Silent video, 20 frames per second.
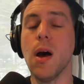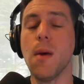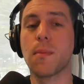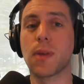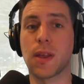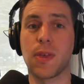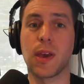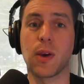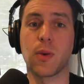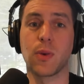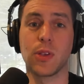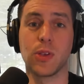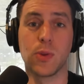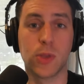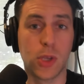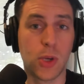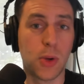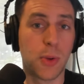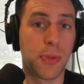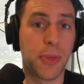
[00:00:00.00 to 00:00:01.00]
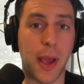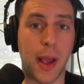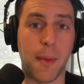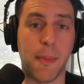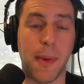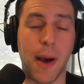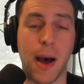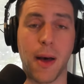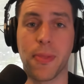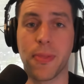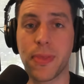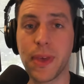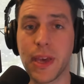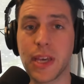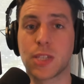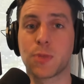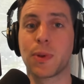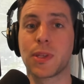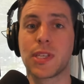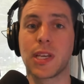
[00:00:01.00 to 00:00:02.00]
But I think when you do think about
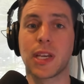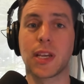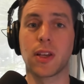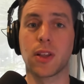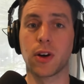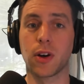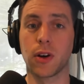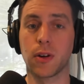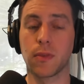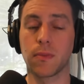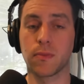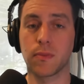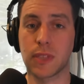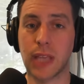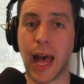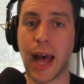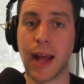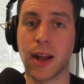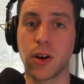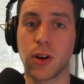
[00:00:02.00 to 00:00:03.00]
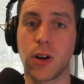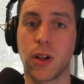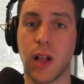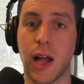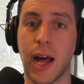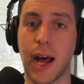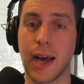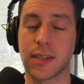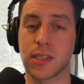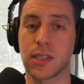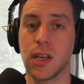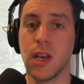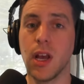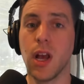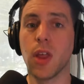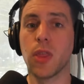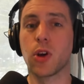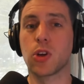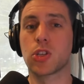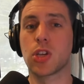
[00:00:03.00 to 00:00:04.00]
this particular tackle class,
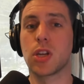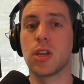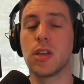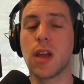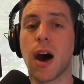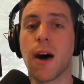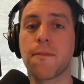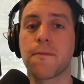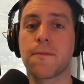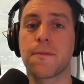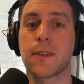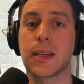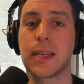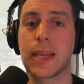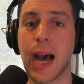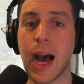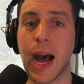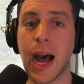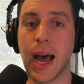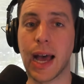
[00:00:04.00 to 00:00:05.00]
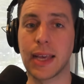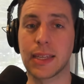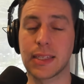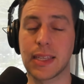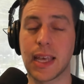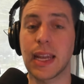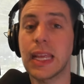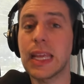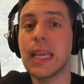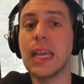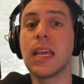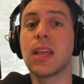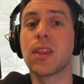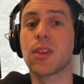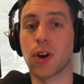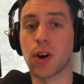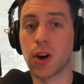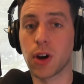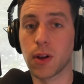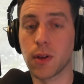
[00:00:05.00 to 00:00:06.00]
there's enough guys that
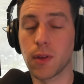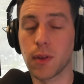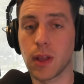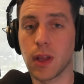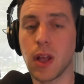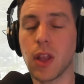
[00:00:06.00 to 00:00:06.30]
either,